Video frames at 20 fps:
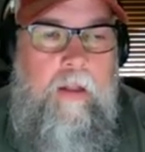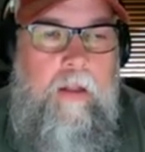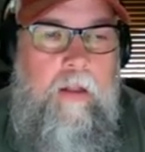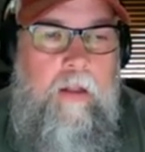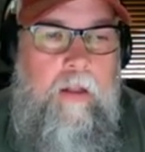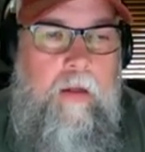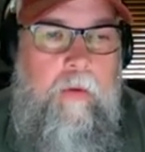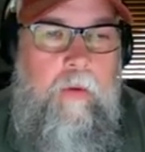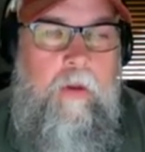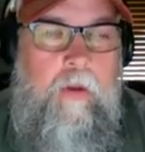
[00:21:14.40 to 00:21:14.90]

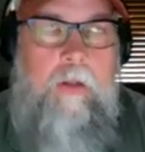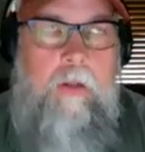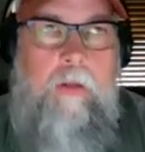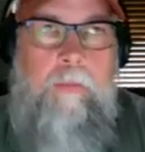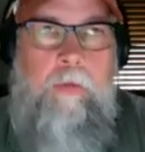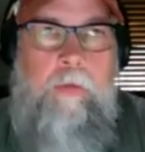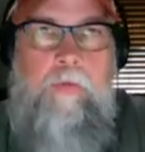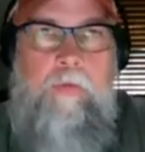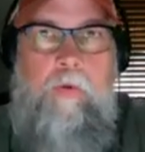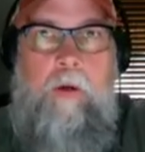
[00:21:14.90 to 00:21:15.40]
Well,
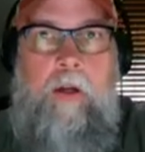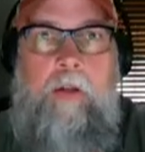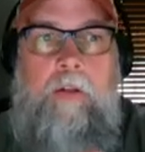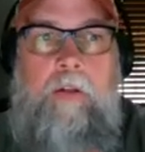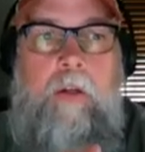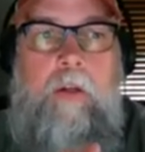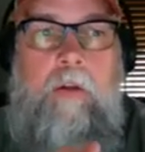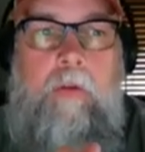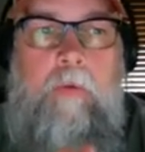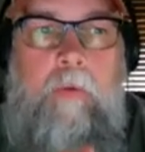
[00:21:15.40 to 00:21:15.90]
before I
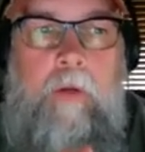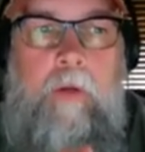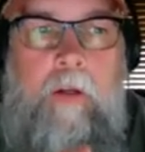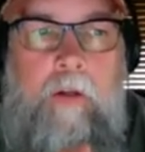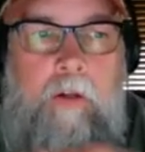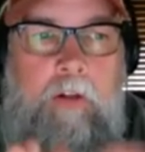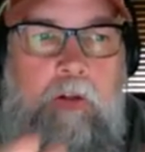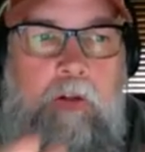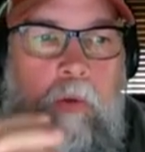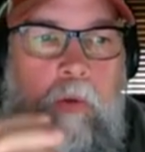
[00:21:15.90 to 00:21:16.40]
took, well,
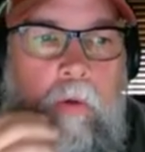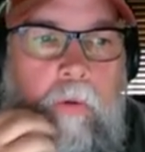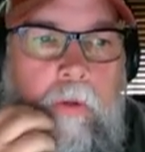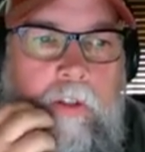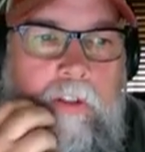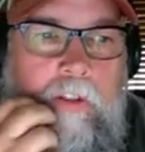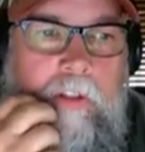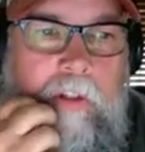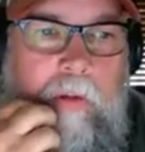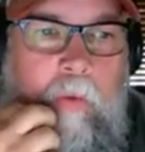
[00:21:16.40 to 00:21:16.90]
here's one
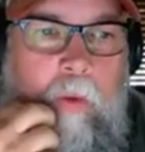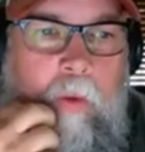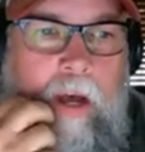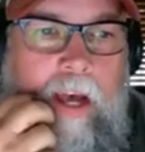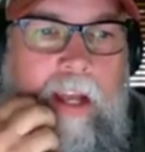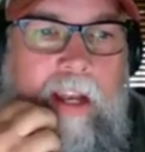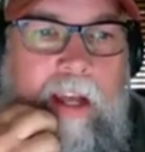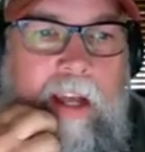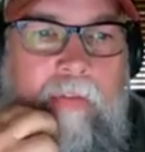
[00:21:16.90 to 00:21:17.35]
reason. In wildlife